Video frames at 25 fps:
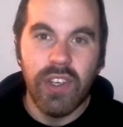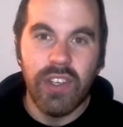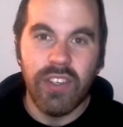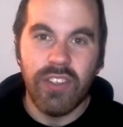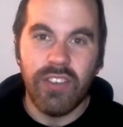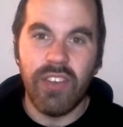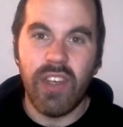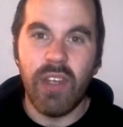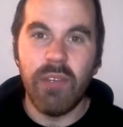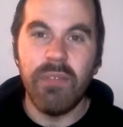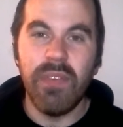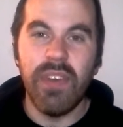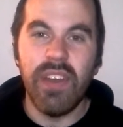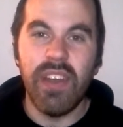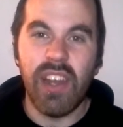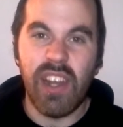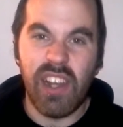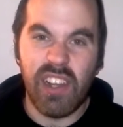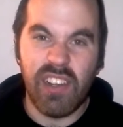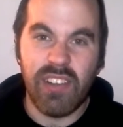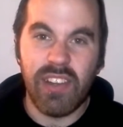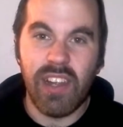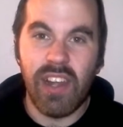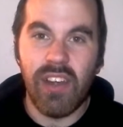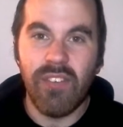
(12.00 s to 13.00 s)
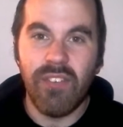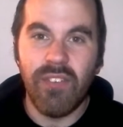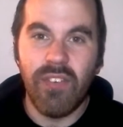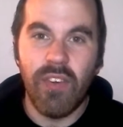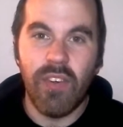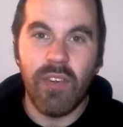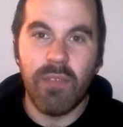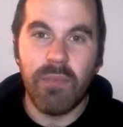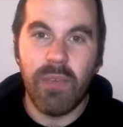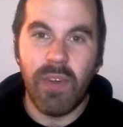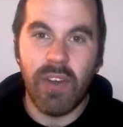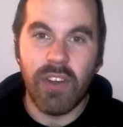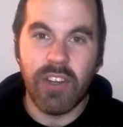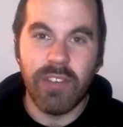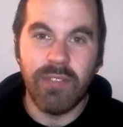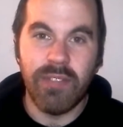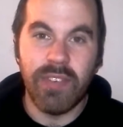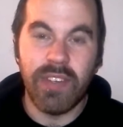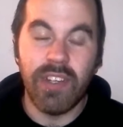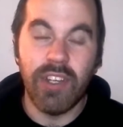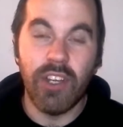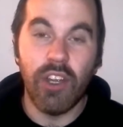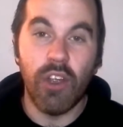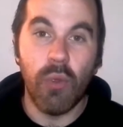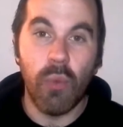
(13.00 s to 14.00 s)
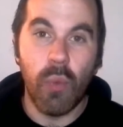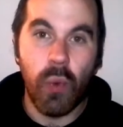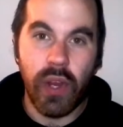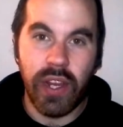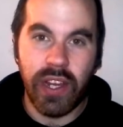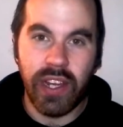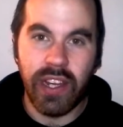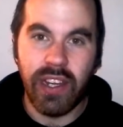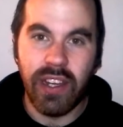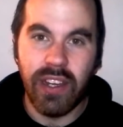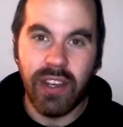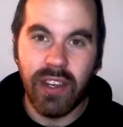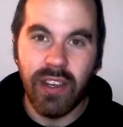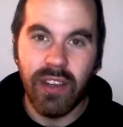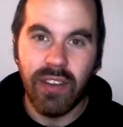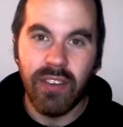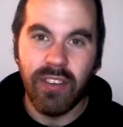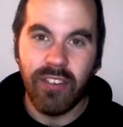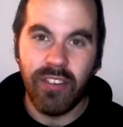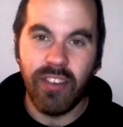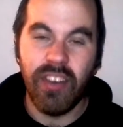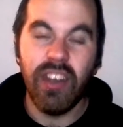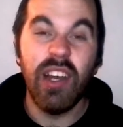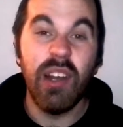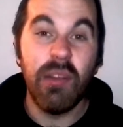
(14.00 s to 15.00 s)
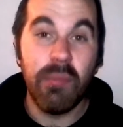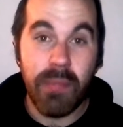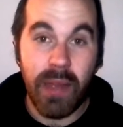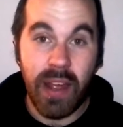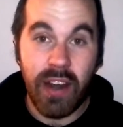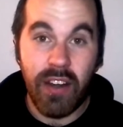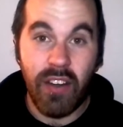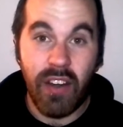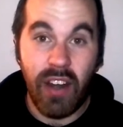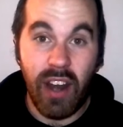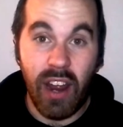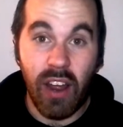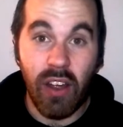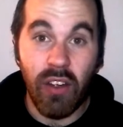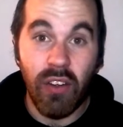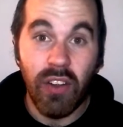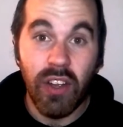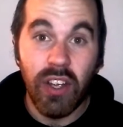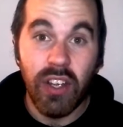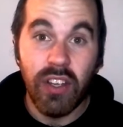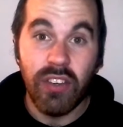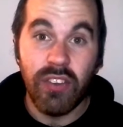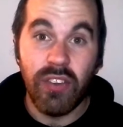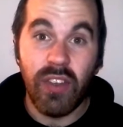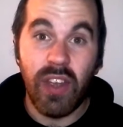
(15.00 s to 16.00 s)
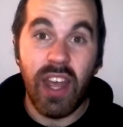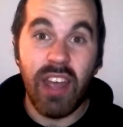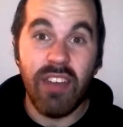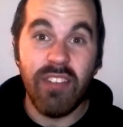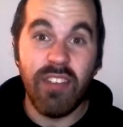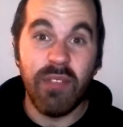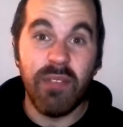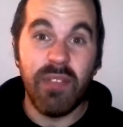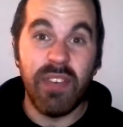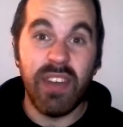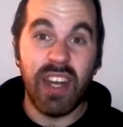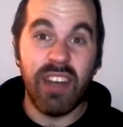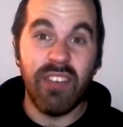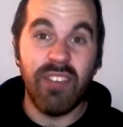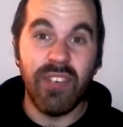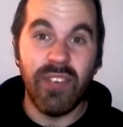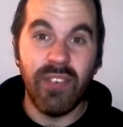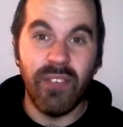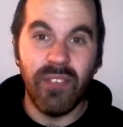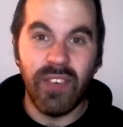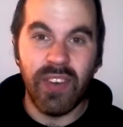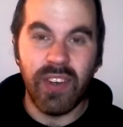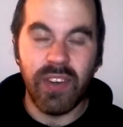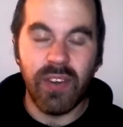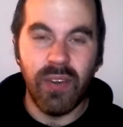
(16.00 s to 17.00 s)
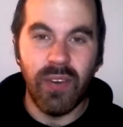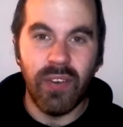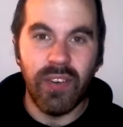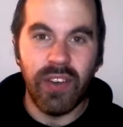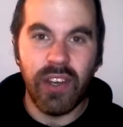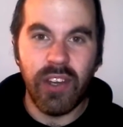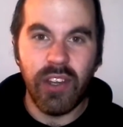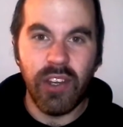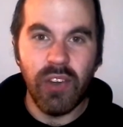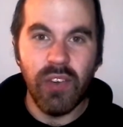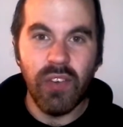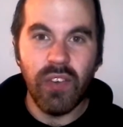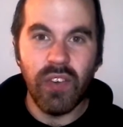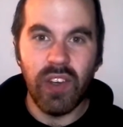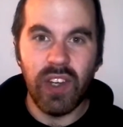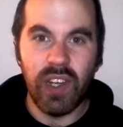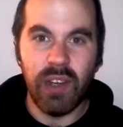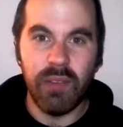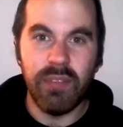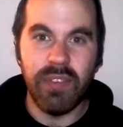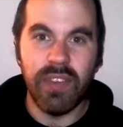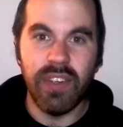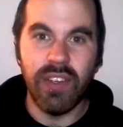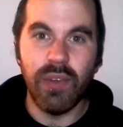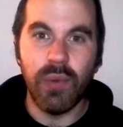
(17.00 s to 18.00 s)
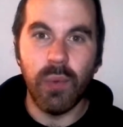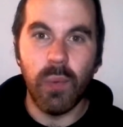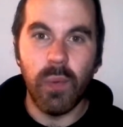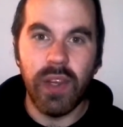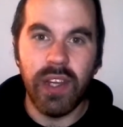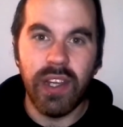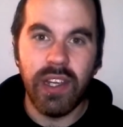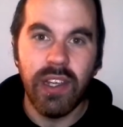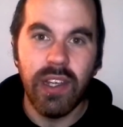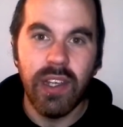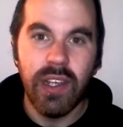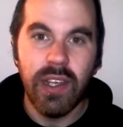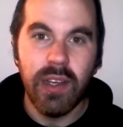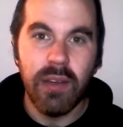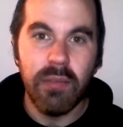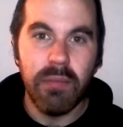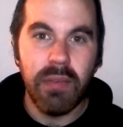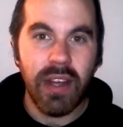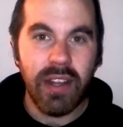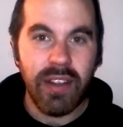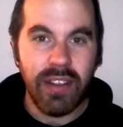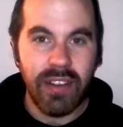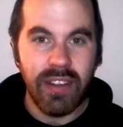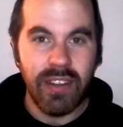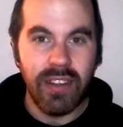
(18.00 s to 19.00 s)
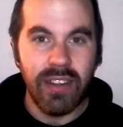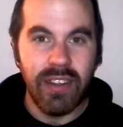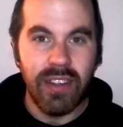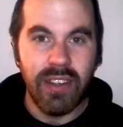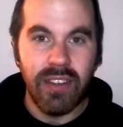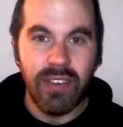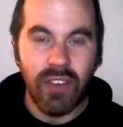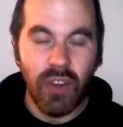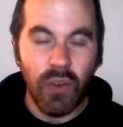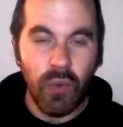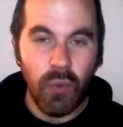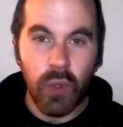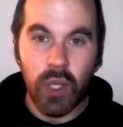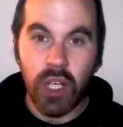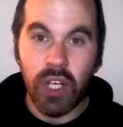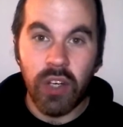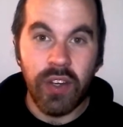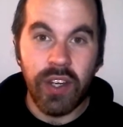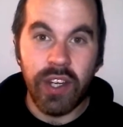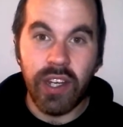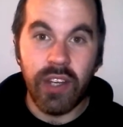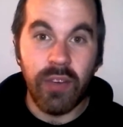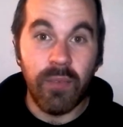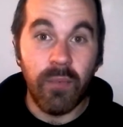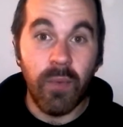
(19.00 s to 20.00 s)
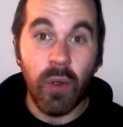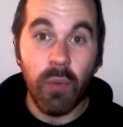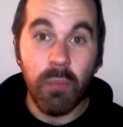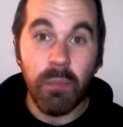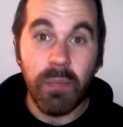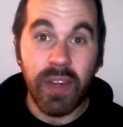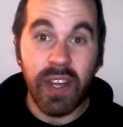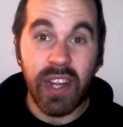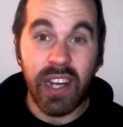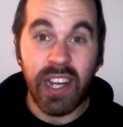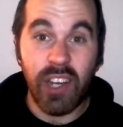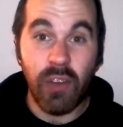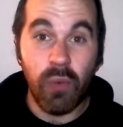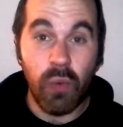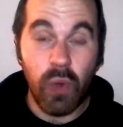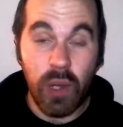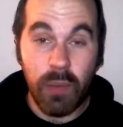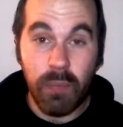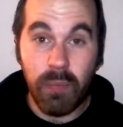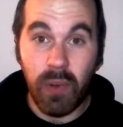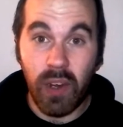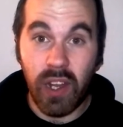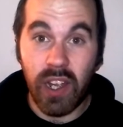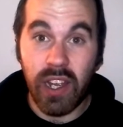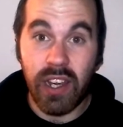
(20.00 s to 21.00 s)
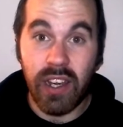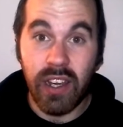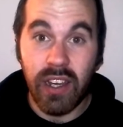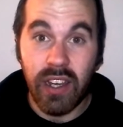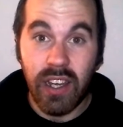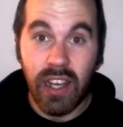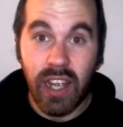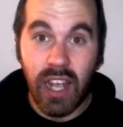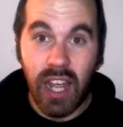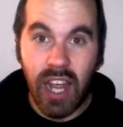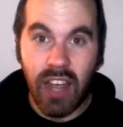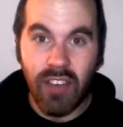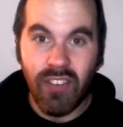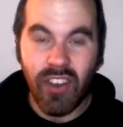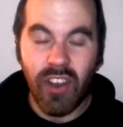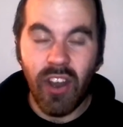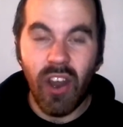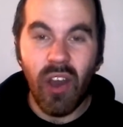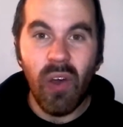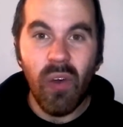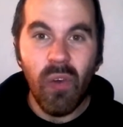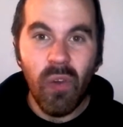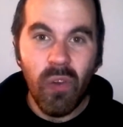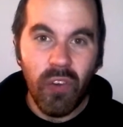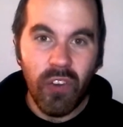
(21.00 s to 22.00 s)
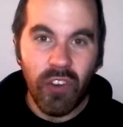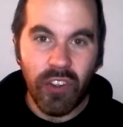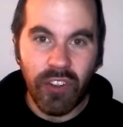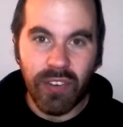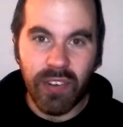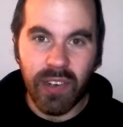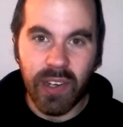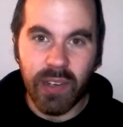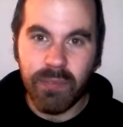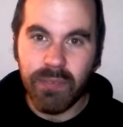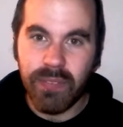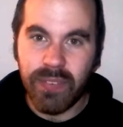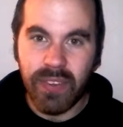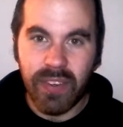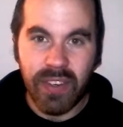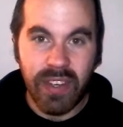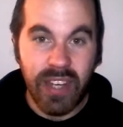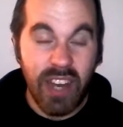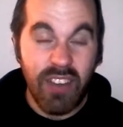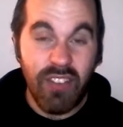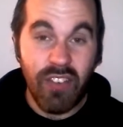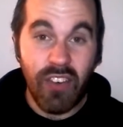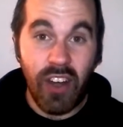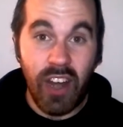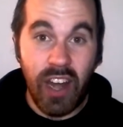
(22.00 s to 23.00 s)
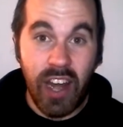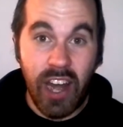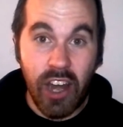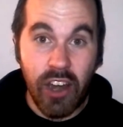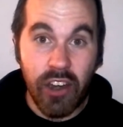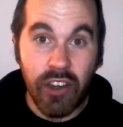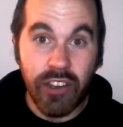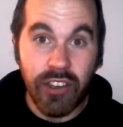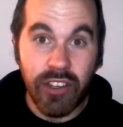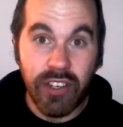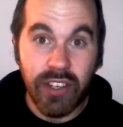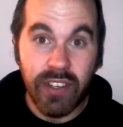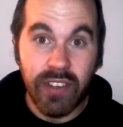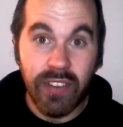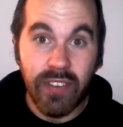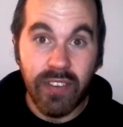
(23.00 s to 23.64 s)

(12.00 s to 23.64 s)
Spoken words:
so I've been knocked out for approximately a week. Feeling better now, so I haven't been able to record a new clip this week, but don't worry, it won't be any replay. I have an older clip, never aired,